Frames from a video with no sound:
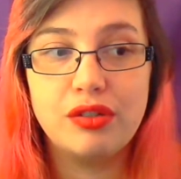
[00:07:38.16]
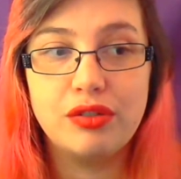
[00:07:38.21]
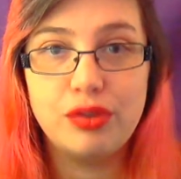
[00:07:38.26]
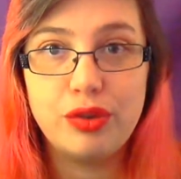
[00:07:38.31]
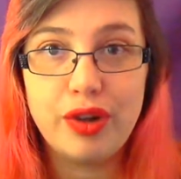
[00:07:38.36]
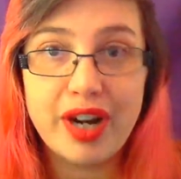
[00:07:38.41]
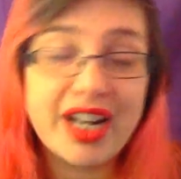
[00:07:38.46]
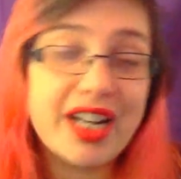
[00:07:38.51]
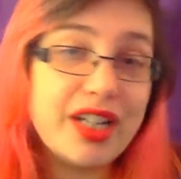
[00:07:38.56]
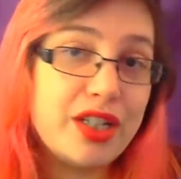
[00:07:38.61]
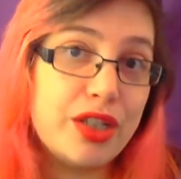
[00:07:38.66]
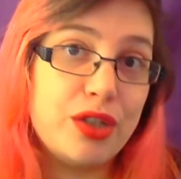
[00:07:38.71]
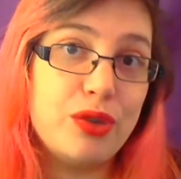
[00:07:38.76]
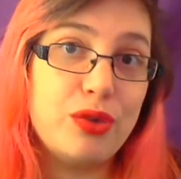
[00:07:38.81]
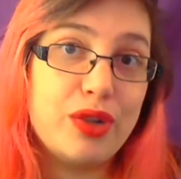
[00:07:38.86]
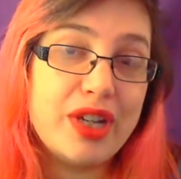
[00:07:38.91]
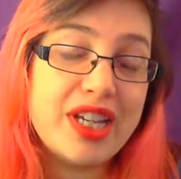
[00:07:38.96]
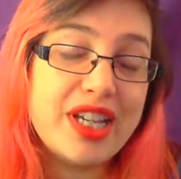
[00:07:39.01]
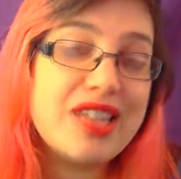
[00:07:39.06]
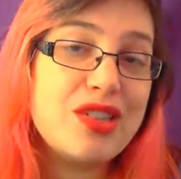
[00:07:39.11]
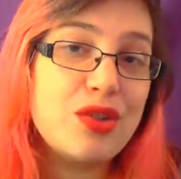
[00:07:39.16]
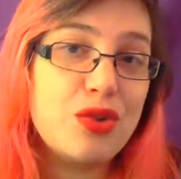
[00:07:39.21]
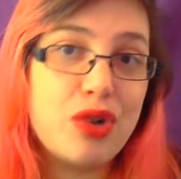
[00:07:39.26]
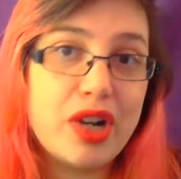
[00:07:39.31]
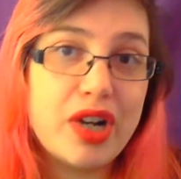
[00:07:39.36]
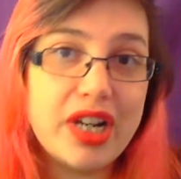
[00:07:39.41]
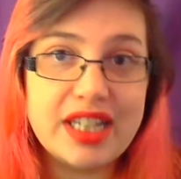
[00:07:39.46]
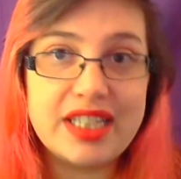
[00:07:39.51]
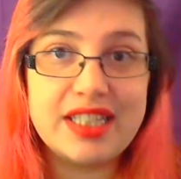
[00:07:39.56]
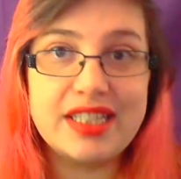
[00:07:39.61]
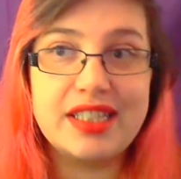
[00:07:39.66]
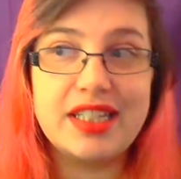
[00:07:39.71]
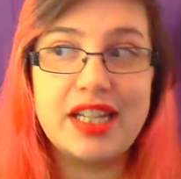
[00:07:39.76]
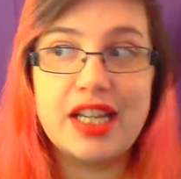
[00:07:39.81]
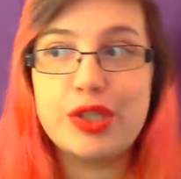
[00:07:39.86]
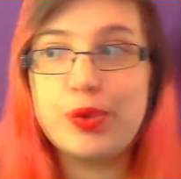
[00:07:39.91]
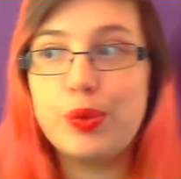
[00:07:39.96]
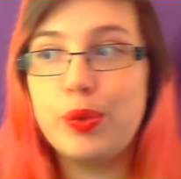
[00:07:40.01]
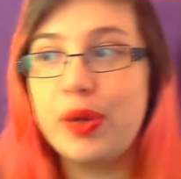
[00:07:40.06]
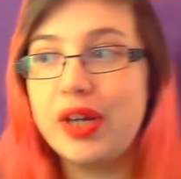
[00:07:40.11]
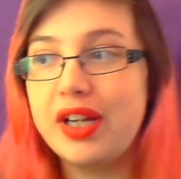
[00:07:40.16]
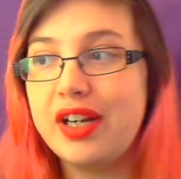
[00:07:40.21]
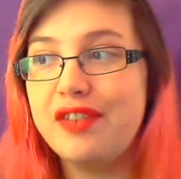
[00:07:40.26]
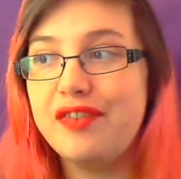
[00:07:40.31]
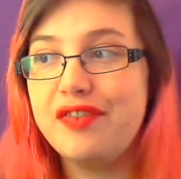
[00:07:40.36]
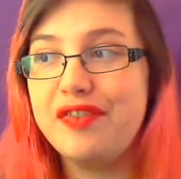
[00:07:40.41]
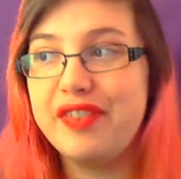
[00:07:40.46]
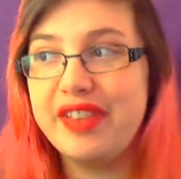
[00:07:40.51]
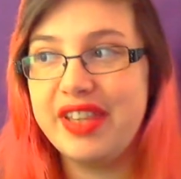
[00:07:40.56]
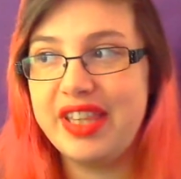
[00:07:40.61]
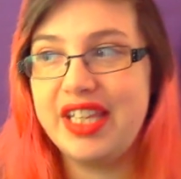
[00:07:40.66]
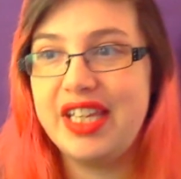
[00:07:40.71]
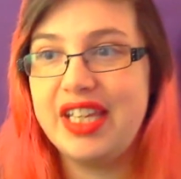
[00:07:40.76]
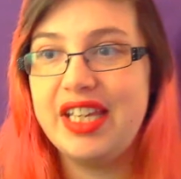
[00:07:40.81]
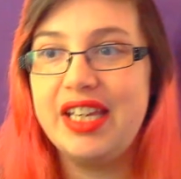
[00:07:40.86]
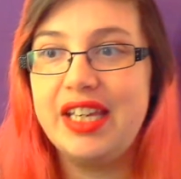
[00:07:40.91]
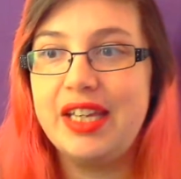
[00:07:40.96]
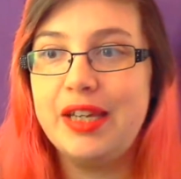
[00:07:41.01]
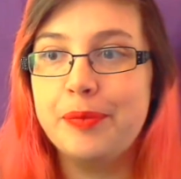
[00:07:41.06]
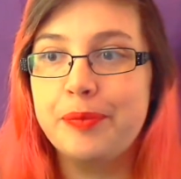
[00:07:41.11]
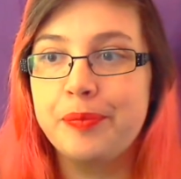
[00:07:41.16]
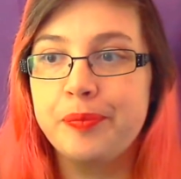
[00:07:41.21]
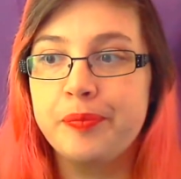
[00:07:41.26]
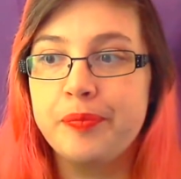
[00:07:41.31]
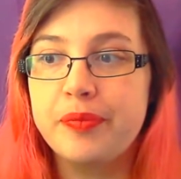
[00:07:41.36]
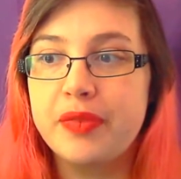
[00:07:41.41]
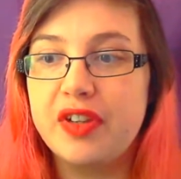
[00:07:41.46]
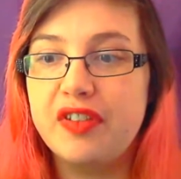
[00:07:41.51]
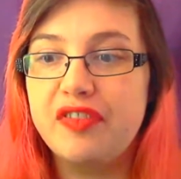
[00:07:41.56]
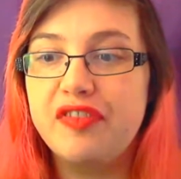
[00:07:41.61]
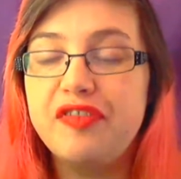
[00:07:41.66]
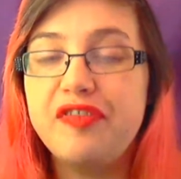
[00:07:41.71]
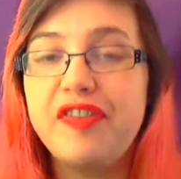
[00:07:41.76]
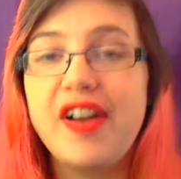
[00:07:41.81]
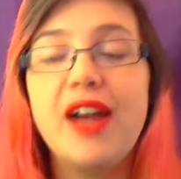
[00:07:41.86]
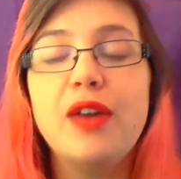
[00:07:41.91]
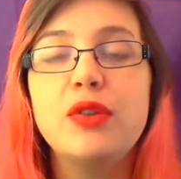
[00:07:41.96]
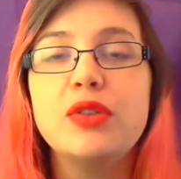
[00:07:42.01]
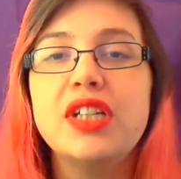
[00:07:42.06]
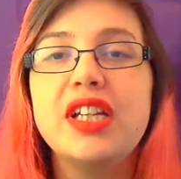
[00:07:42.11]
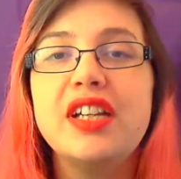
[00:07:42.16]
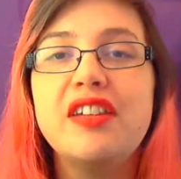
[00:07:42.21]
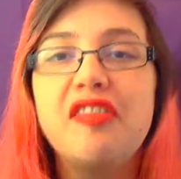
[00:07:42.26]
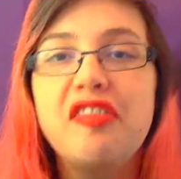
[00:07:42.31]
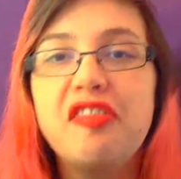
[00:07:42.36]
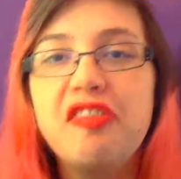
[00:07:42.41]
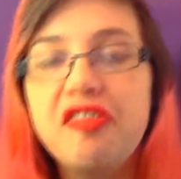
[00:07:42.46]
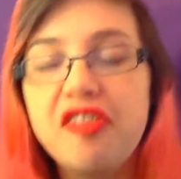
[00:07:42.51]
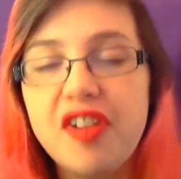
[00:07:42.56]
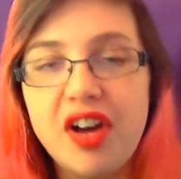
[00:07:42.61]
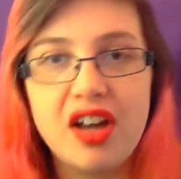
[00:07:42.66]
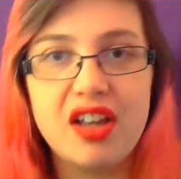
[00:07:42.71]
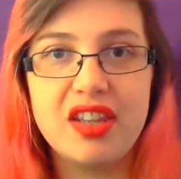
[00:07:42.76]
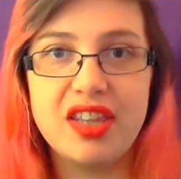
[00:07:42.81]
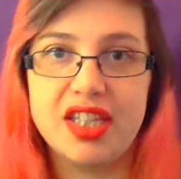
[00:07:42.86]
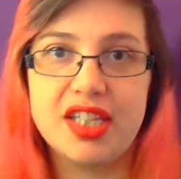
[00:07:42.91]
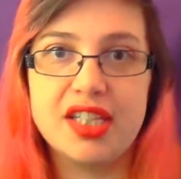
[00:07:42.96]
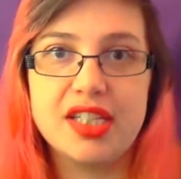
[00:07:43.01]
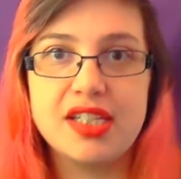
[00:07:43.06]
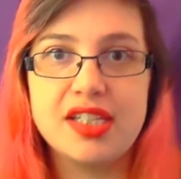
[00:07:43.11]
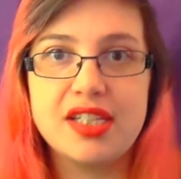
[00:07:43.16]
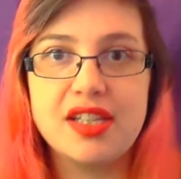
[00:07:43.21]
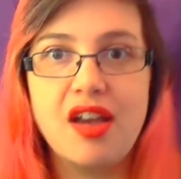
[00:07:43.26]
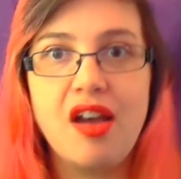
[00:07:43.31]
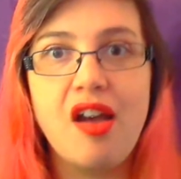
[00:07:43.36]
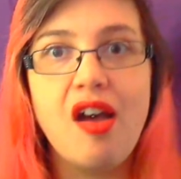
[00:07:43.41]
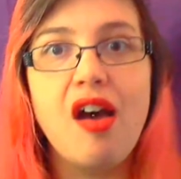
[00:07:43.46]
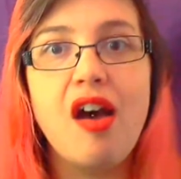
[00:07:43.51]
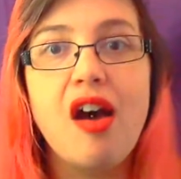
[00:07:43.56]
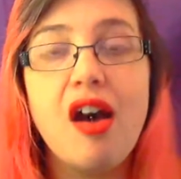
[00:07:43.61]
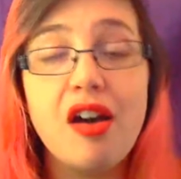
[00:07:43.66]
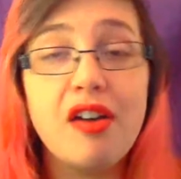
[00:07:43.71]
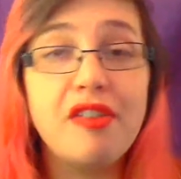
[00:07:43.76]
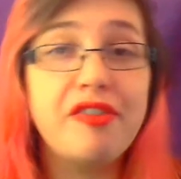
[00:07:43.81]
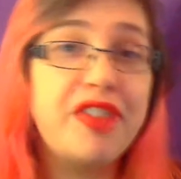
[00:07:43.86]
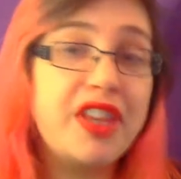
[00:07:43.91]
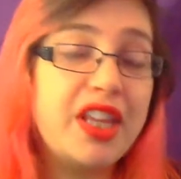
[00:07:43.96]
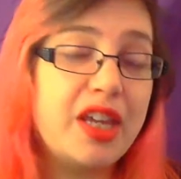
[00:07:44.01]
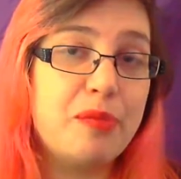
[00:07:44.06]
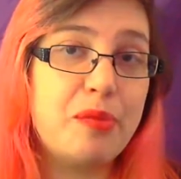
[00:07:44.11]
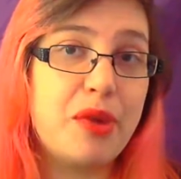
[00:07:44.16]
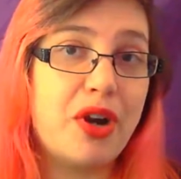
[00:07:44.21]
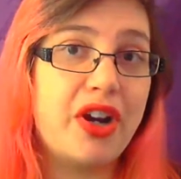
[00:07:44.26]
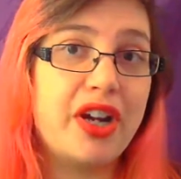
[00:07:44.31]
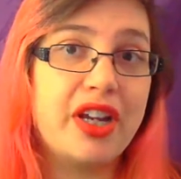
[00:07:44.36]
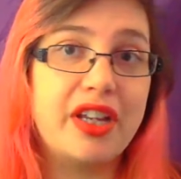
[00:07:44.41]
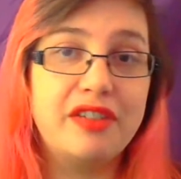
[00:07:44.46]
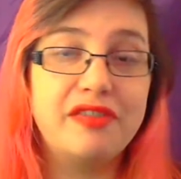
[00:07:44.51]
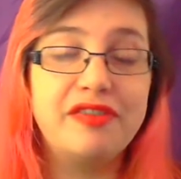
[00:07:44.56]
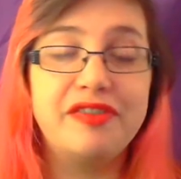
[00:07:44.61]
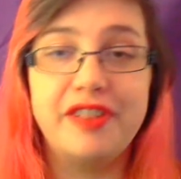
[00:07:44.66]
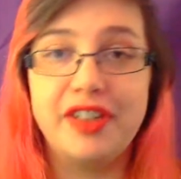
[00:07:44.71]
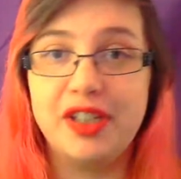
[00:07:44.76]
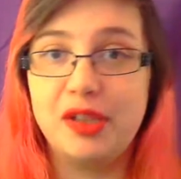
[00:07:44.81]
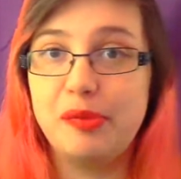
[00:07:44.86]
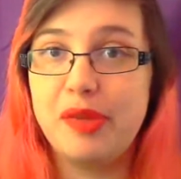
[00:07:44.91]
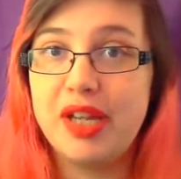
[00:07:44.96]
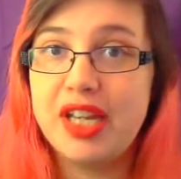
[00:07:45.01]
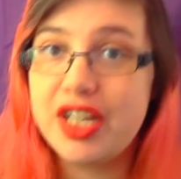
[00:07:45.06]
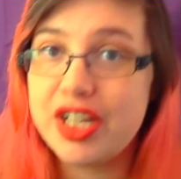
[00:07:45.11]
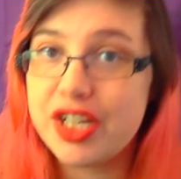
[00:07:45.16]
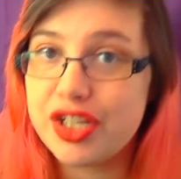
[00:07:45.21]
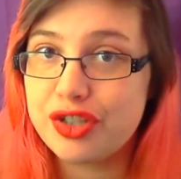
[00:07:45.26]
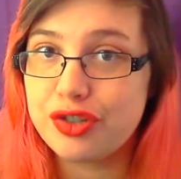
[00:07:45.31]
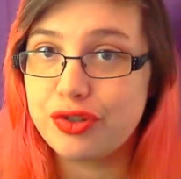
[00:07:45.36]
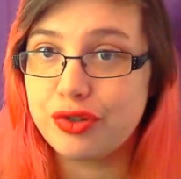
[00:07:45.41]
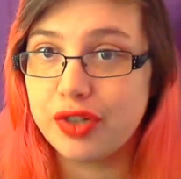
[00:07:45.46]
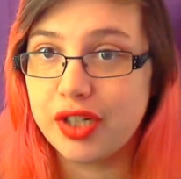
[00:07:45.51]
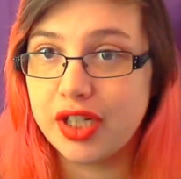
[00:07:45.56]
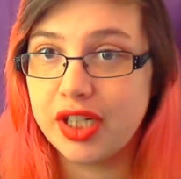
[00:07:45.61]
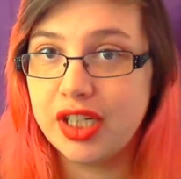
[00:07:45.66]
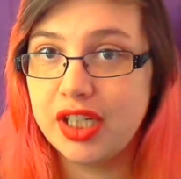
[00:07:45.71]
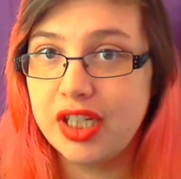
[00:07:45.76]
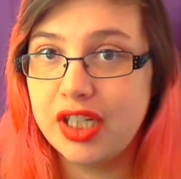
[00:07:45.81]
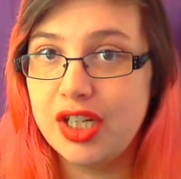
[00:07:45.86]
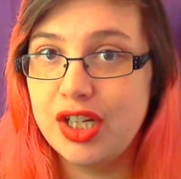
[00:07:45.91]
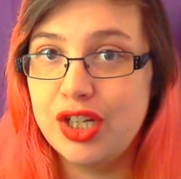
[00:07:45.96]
credited or is credited as one of the founding fathers of the American film industry.